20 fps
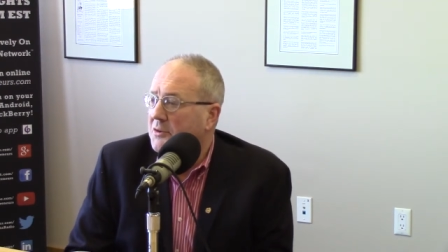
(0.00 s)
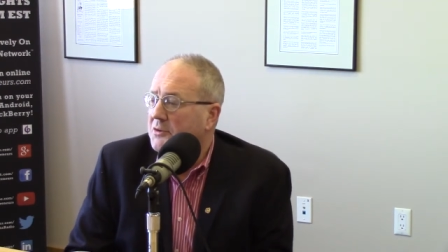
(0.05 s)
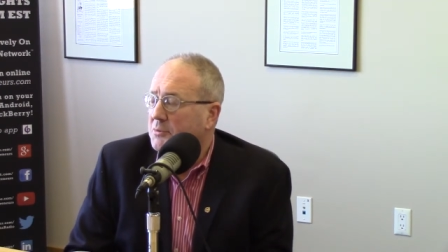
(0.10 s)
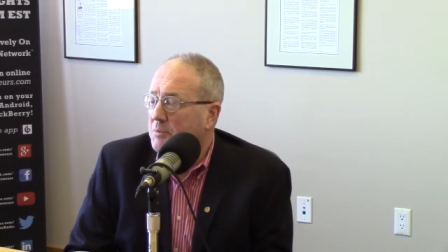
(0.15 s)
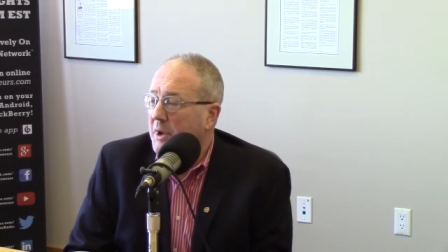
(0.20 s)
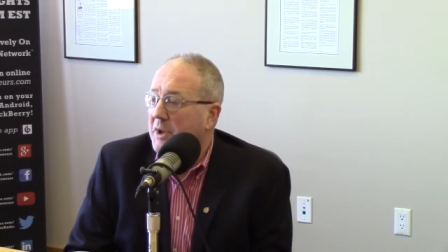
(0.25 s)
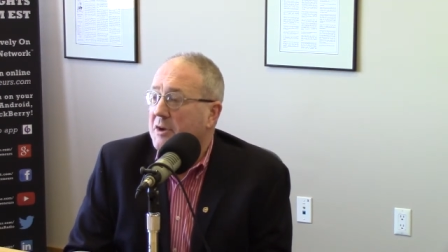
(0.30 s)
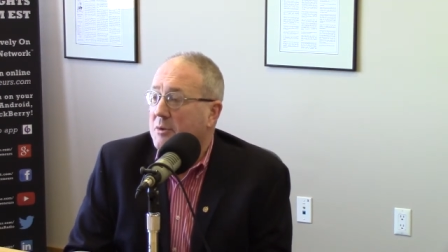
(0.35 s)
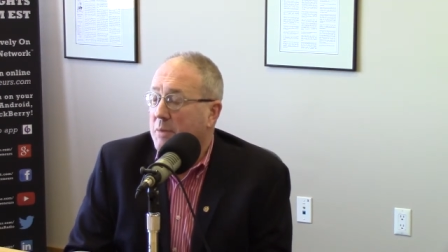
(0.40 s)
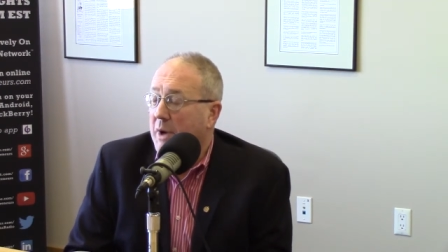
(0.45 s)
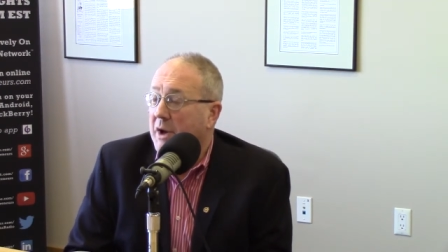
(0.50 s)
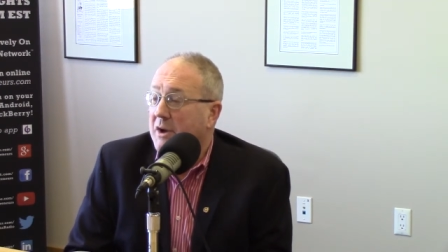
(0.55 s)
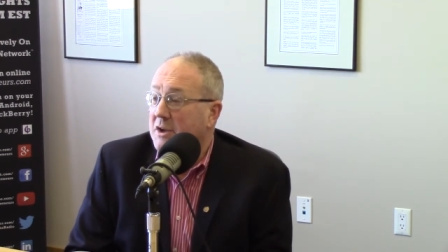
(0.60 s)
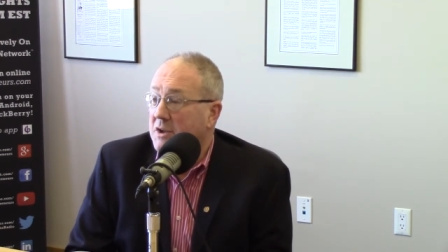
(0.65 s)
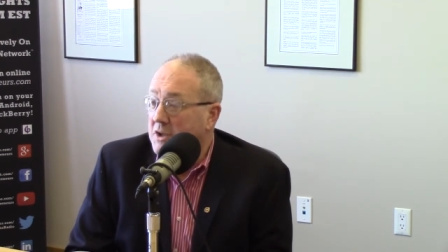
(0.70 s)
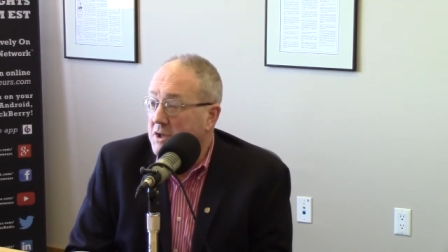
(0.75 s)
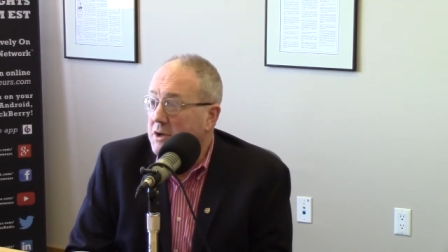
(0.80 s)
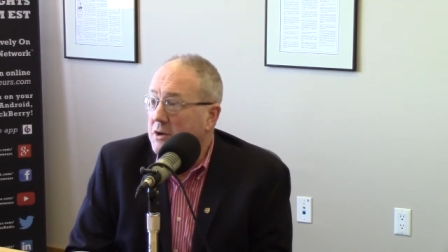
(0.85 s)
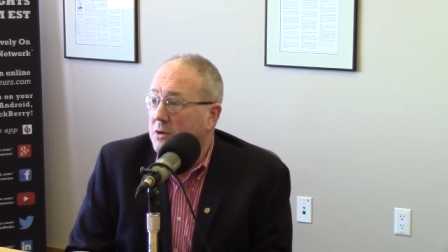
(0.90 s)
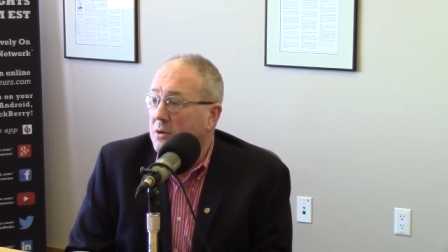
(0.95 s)
spend about a
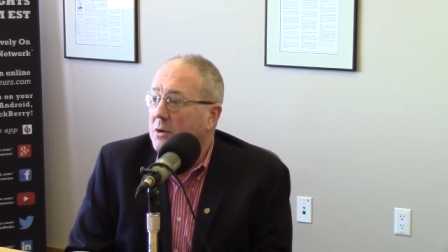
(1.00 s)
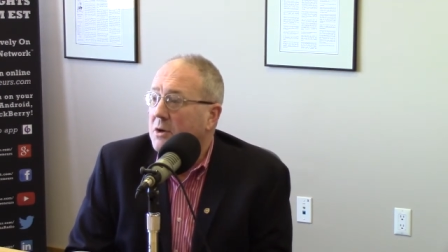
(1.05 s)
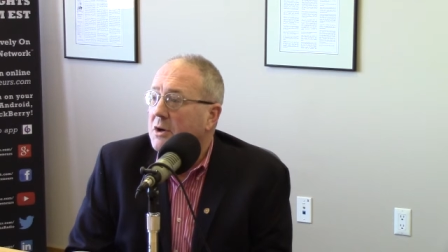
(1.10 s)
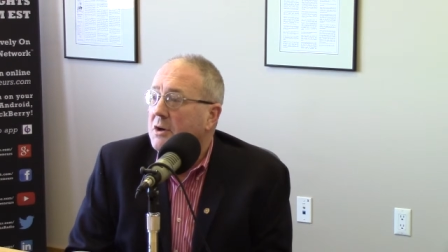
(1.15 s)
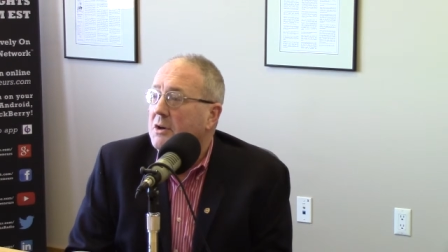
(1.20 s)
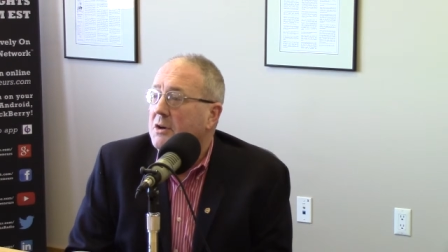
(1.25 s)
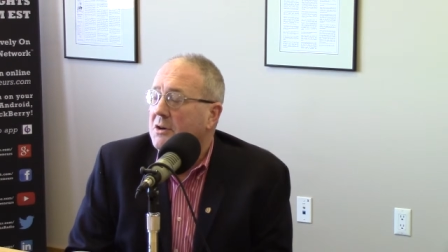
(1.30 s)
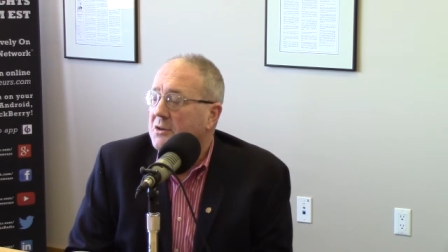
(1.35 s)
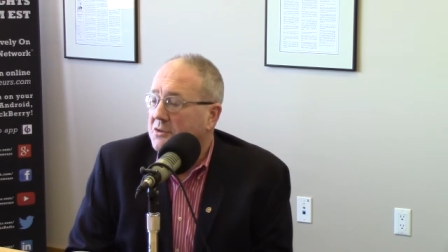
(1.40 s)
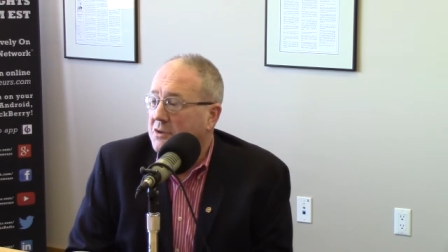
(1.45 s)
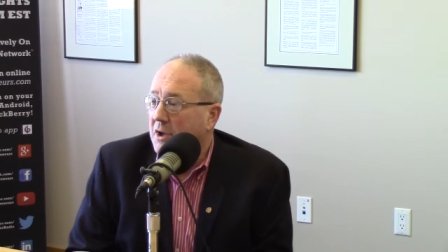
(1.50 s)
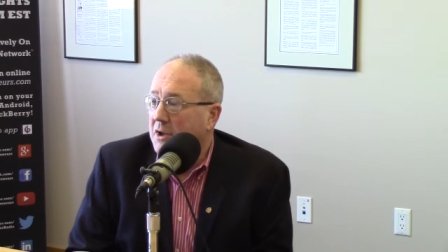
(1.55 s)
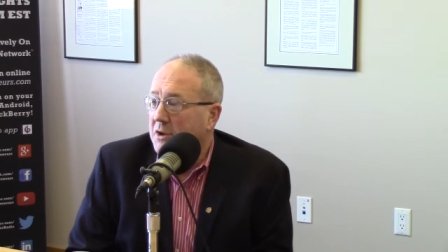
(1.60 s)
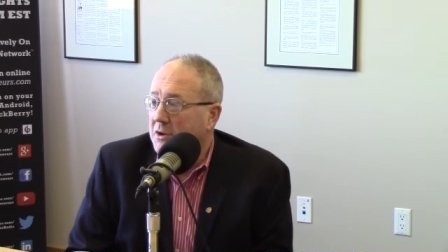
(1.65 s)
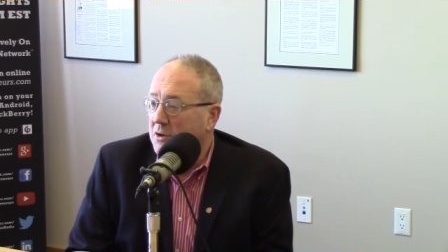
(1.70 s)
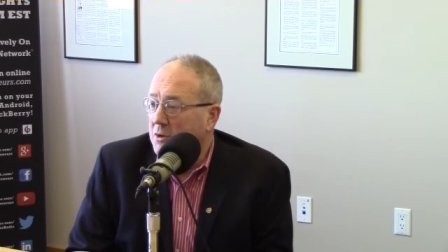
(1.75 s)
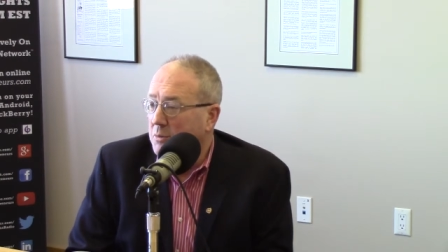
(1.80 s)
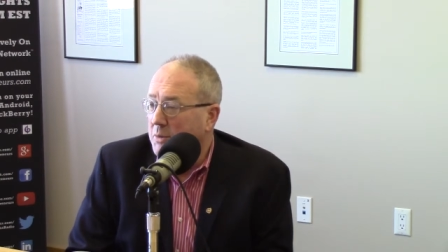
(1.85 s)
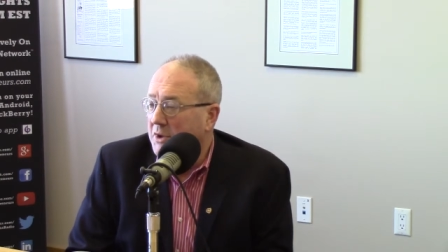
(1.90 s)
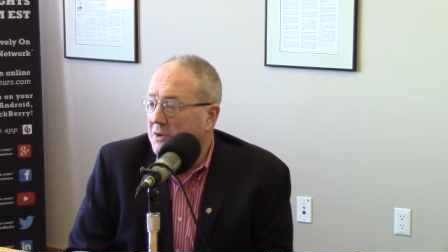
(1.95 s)
year selling
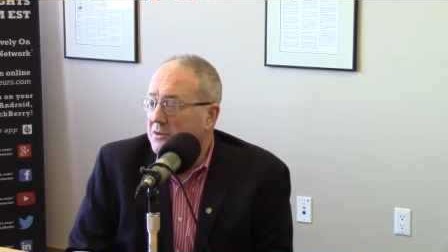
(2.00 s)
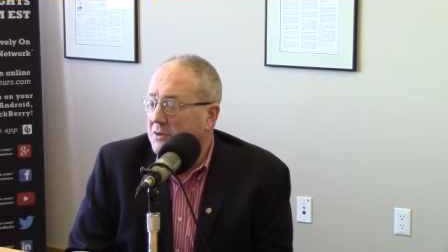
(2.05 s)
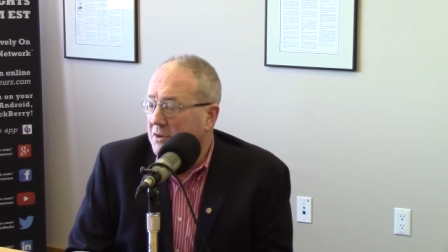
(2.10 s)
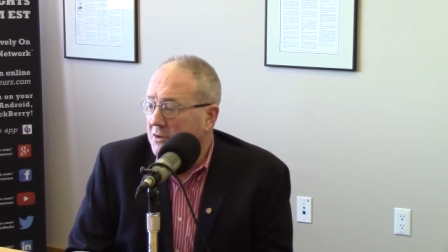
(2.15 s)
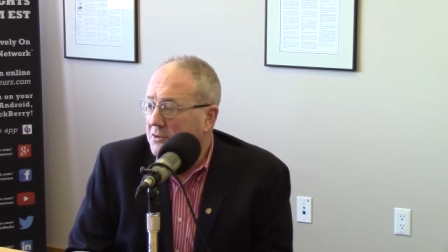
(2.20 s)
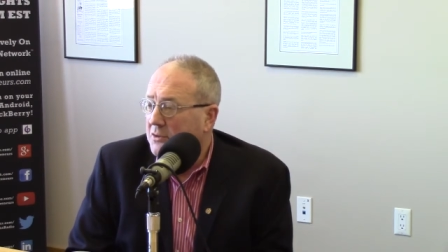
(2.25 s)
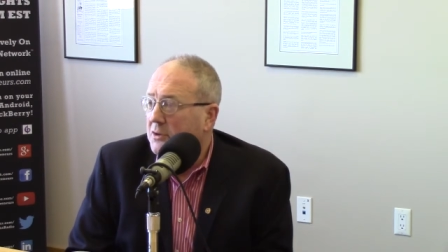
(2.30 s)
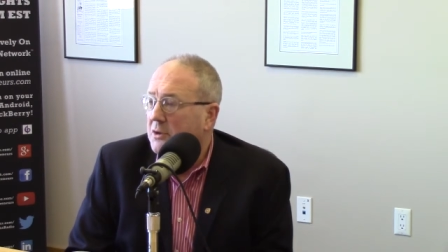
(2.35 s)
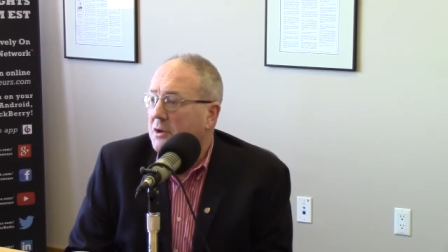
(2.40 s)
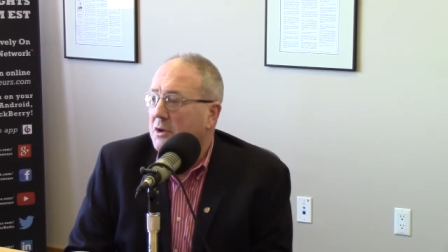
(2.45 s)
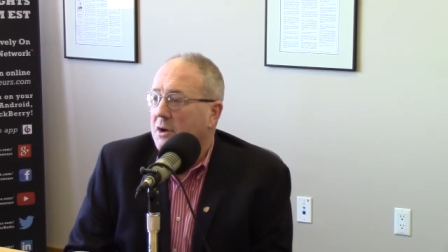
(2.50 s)
your business.